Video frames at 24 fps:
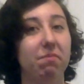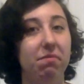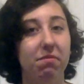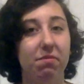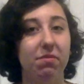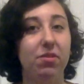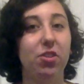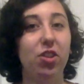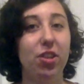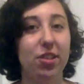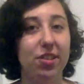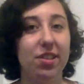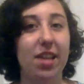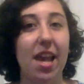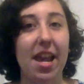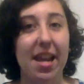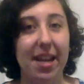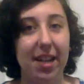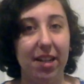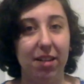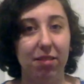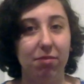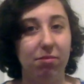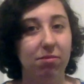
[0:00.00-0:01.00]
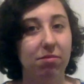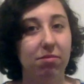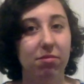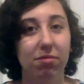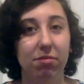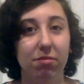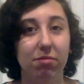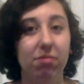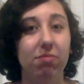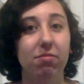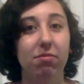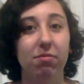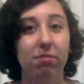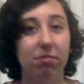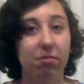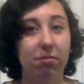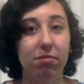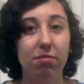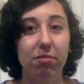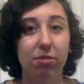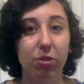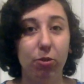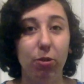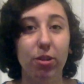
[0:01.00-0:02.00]
just saying,
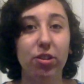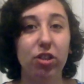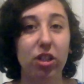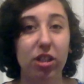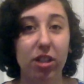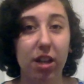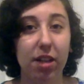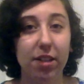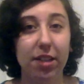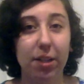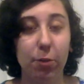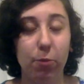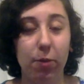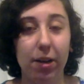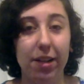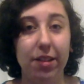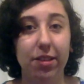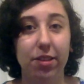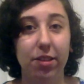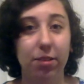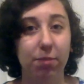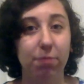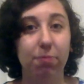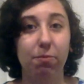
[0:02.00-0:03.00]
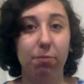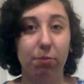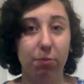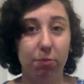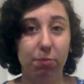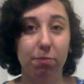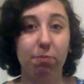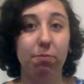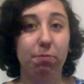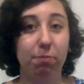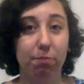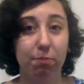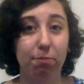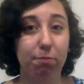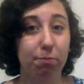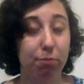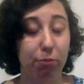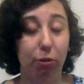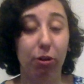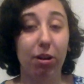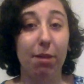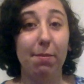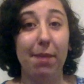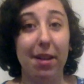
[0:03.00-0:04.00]
Christian Dante White's
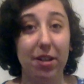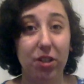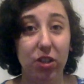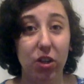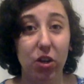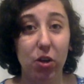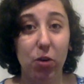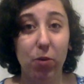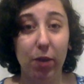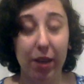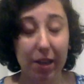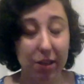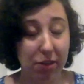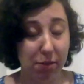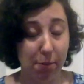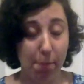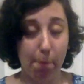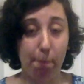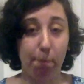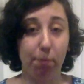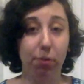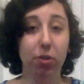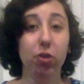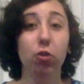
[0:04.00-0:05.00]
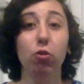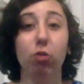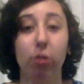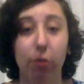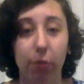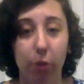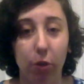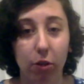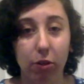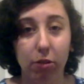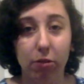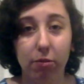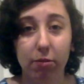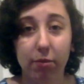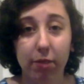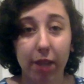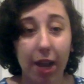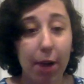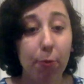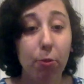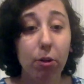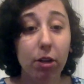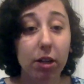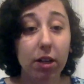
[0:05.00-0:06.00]
portamento is beautiful.
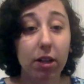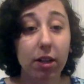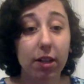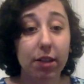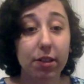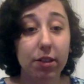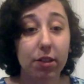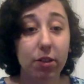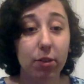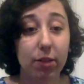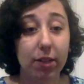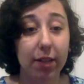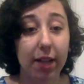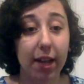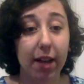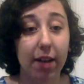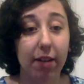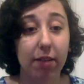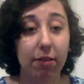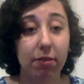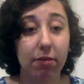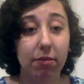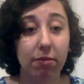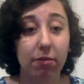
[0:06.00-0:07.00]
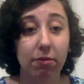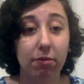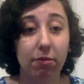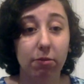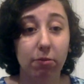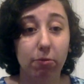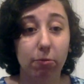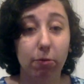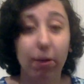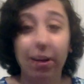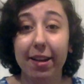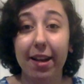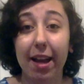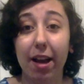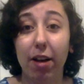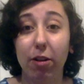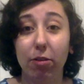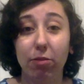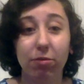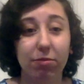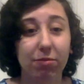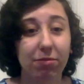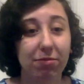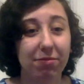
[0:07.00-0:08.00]
And we're going to listen to it again, right now.
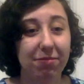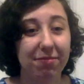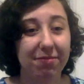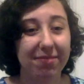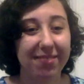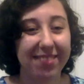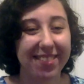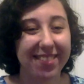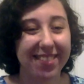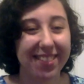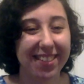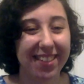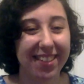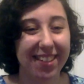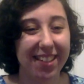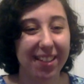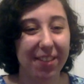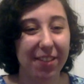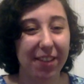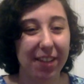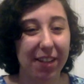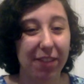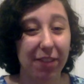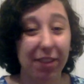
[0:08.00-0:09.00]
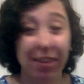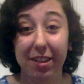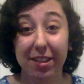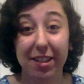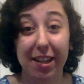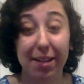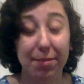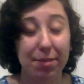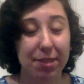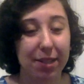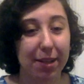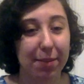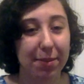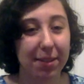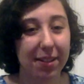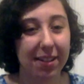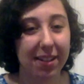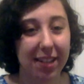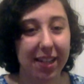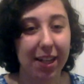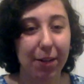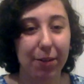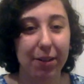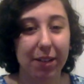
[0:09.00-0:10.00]
If I can find the timestamp.
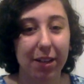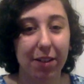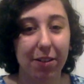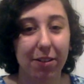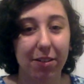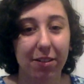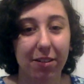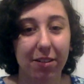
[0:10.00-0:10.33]
Here we go.